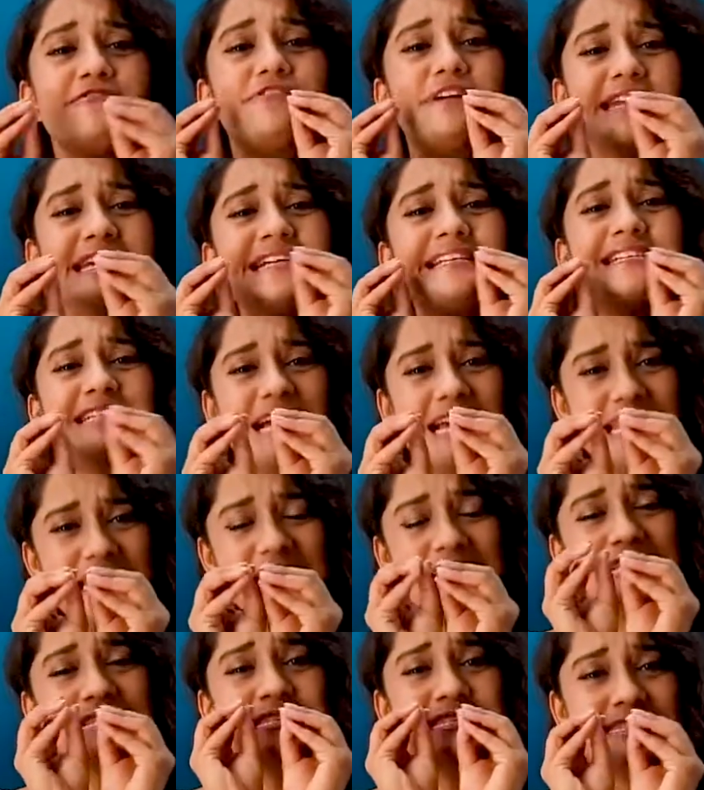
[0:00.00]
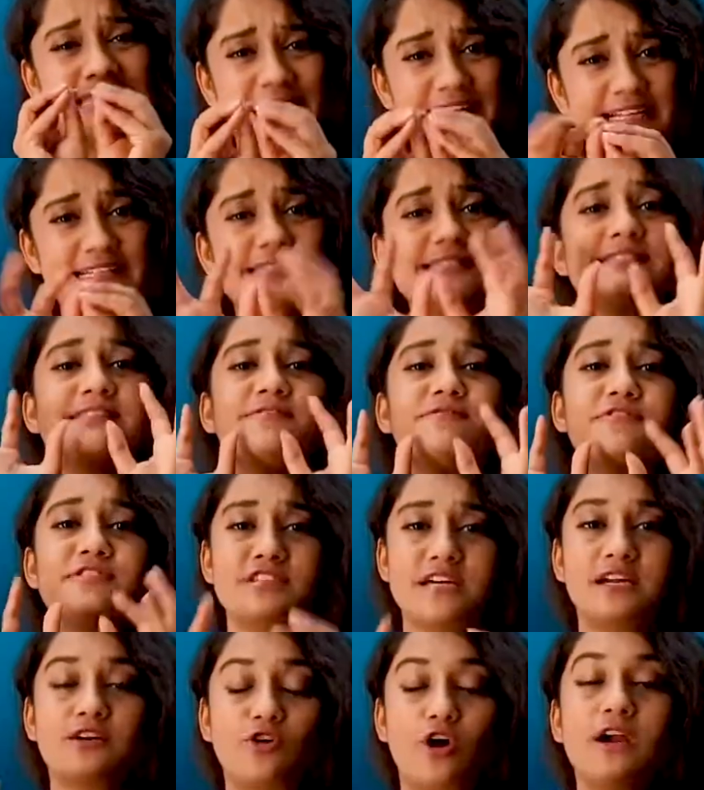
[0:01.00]
very tiny cells which
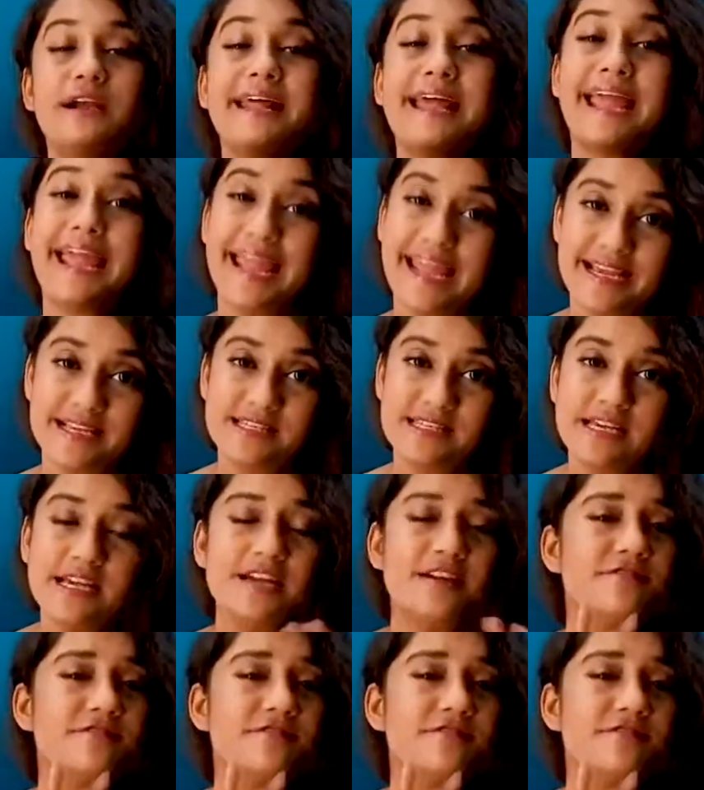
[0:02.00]
are called eggs,